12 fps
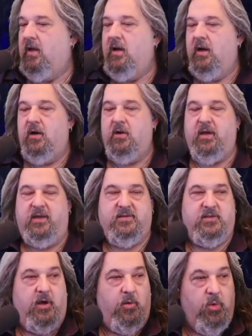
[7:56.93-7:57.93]
Okay,
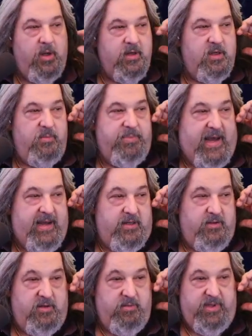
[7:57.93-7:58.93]
so I want to go back a
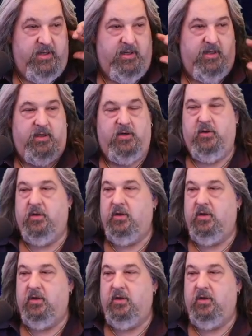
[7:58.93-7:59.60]
little bit here.